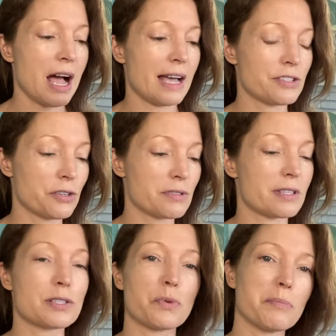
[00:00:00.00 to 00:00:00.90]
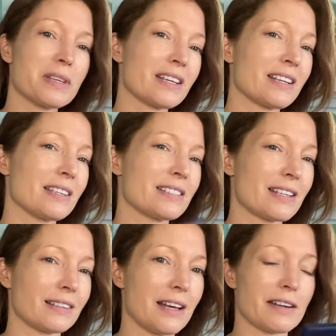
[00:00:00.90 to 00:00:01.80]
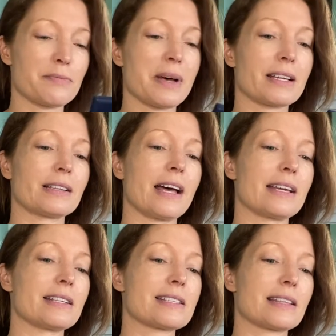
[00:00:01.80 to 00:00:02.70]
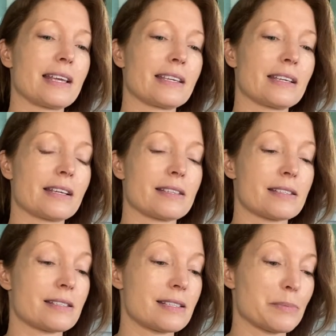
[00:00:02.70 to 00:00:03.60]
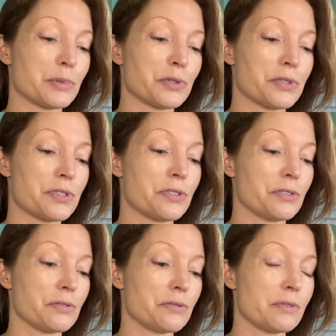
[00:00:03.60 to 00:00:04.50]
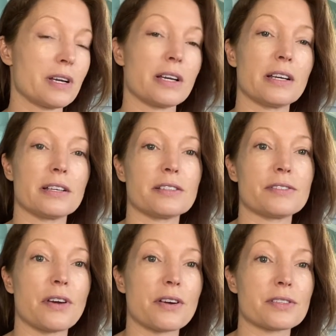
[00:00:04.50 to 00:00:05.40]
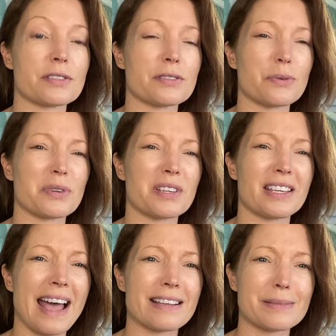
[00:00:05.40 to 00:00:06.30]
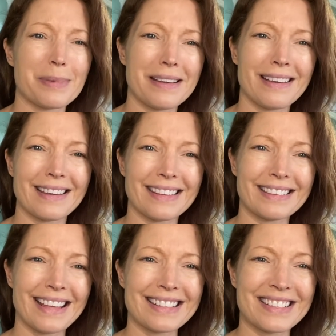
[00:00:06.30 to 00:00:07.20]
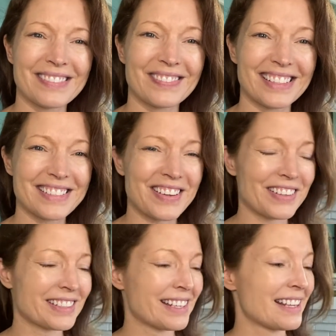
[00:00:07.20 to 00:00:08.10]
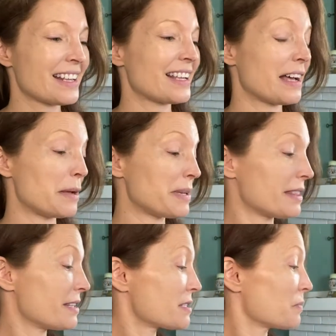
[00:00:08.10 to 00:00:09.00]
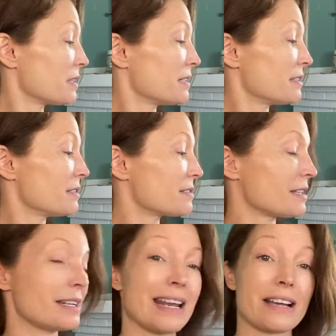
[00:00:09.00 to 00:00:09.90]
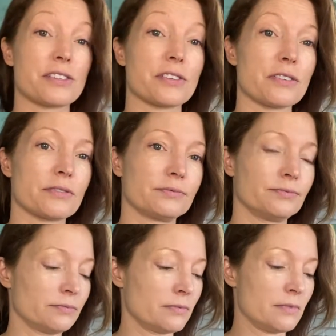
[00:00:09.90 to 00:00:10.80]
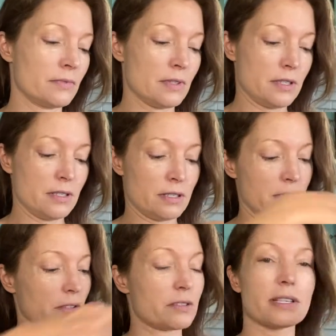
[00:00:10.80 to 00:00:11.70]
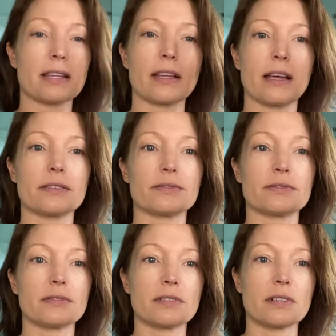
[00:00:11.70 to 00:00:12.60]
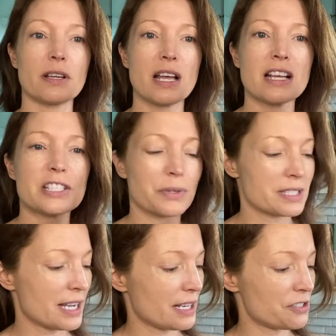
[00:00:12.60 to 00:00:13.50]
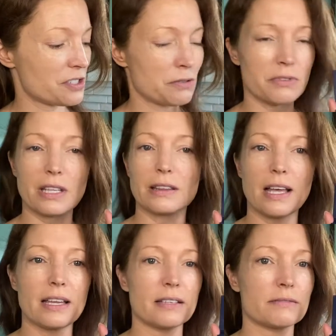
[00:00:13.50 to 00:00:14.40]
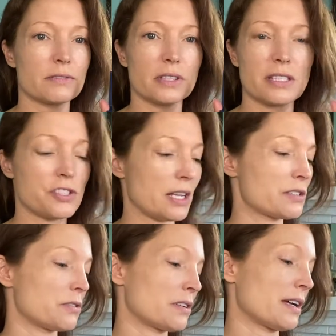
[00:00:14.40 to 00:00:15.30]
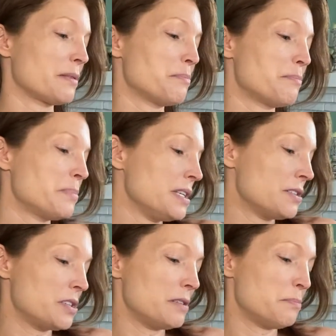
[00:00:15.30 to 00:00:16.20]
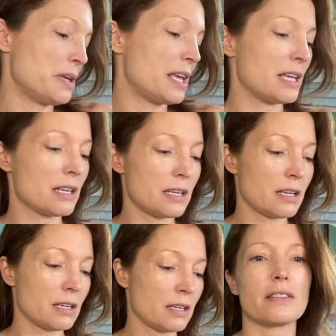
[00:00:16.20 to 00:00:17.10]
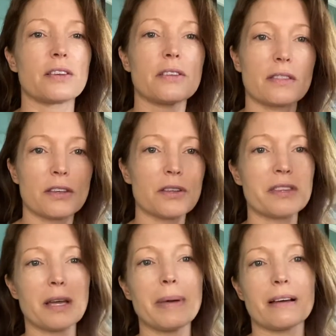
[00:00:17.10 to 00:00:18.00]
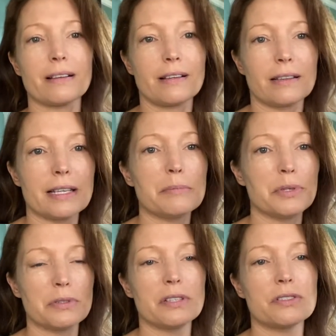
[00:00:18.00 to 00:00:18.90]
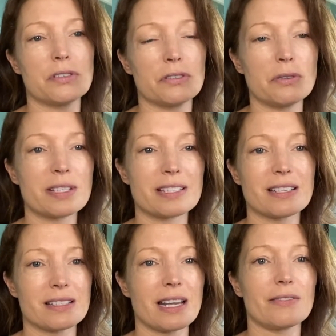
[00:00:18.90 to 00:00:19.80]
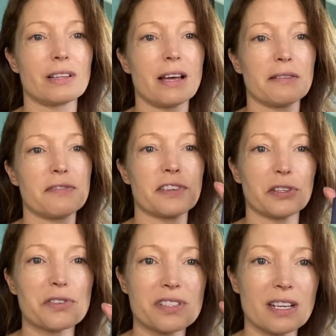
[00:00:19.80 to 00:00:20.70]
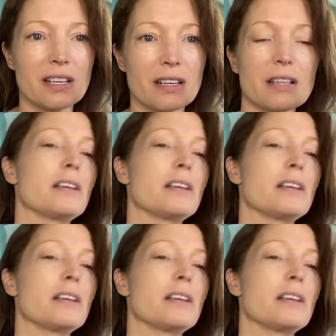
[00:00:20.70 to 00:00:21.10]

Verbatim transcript: I chose this one because a lot of my clients like it because it's similar to uh, NARS's Orgasma, I think that's what it's called. Um, and this one is Nectar. It looks like that. So it's kind of just a really light, really gentle kind of peachy pink the, the good thing about Clean Beauty too is it doesn't have a lot of fillers in it.